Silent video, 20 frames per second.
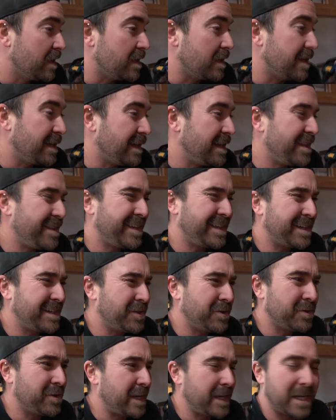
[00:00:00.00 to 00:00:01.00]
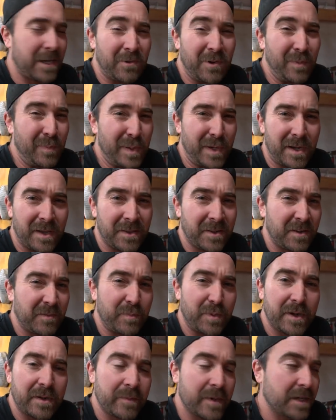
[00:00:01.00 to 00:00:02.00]
uh, anything I don't like I won't put on there
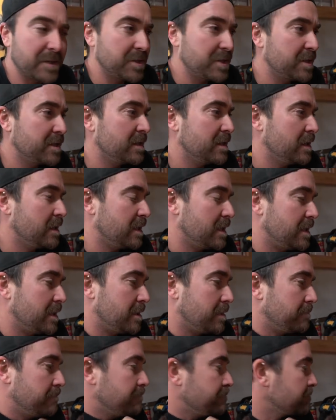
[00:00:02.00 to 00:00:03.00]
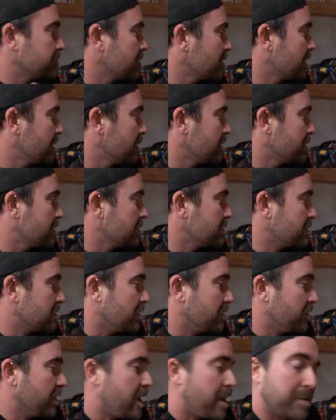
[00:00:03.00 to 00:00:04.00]
pretty much. Um,
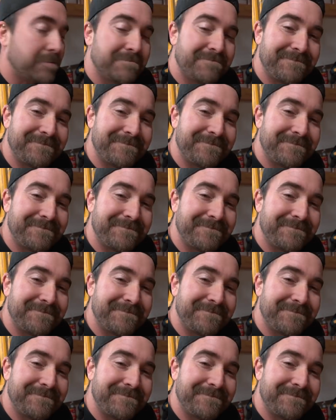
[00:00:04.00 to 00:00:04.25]
so yeah.